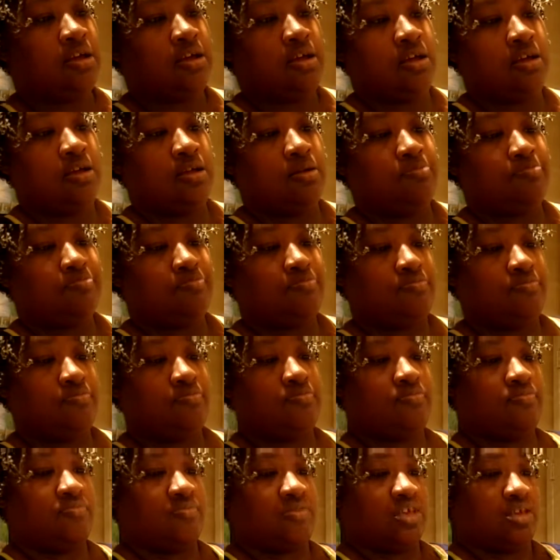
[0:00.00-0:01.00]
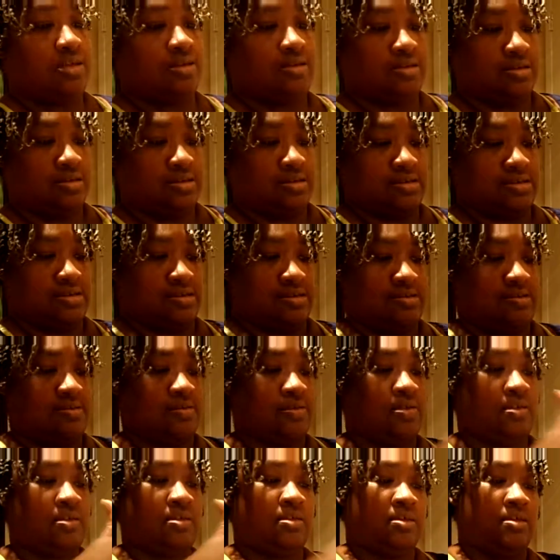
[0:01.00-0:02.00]

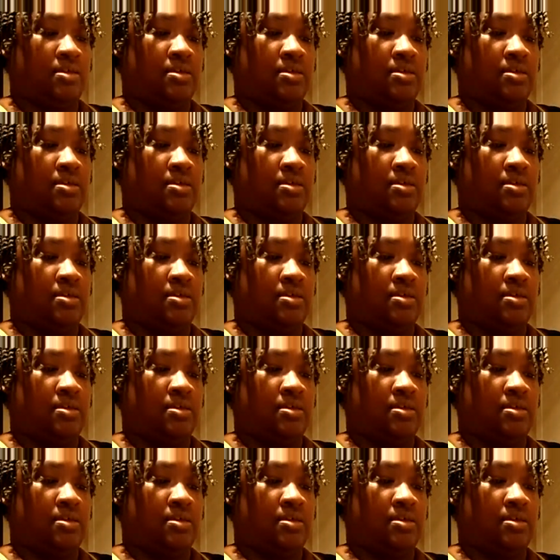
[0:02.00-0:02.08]
(no one is talking)